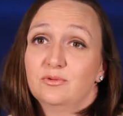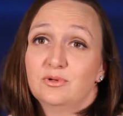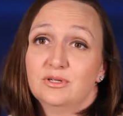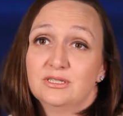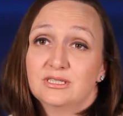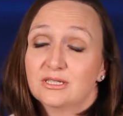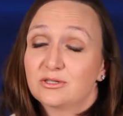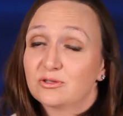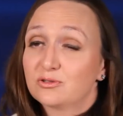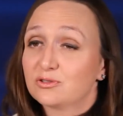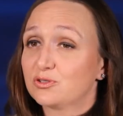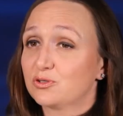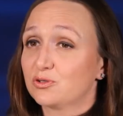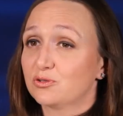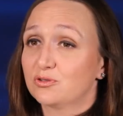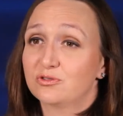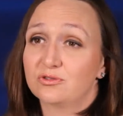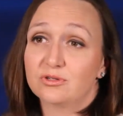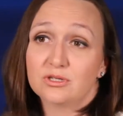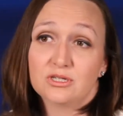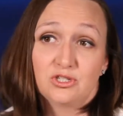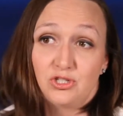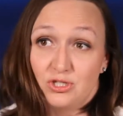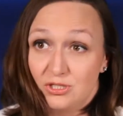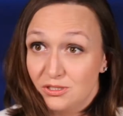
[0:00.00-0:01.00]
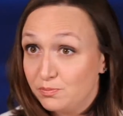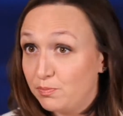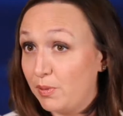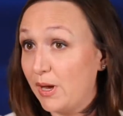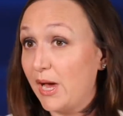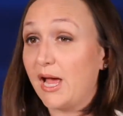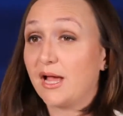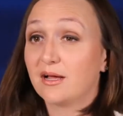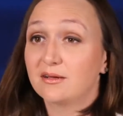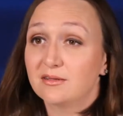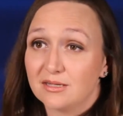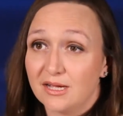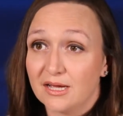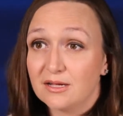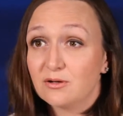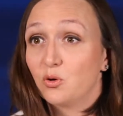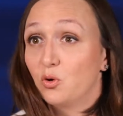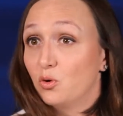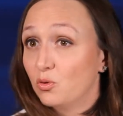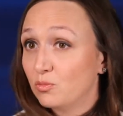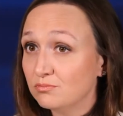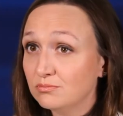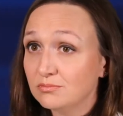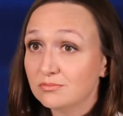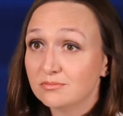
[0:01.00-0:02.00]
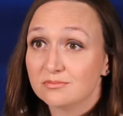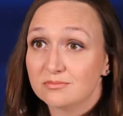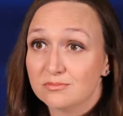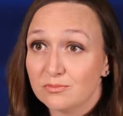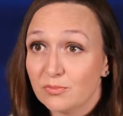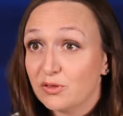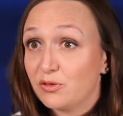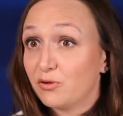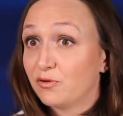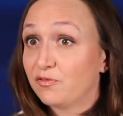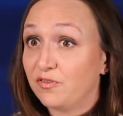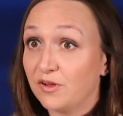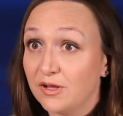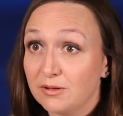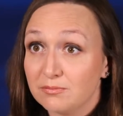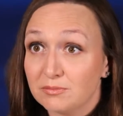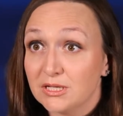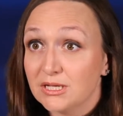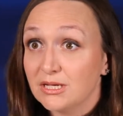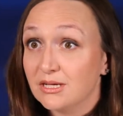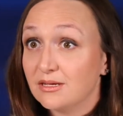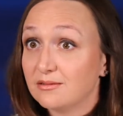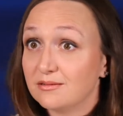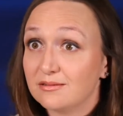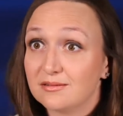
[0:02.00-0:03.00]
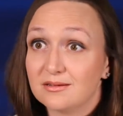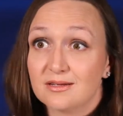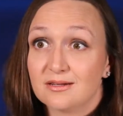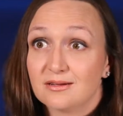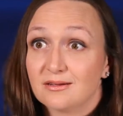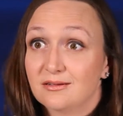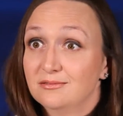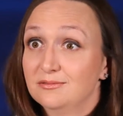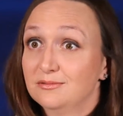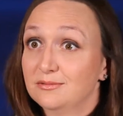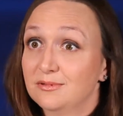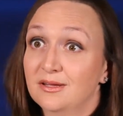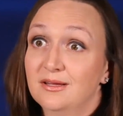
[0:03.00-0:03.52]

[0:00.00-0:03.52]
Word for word: We did her surgery and she's back at home with her family, you know,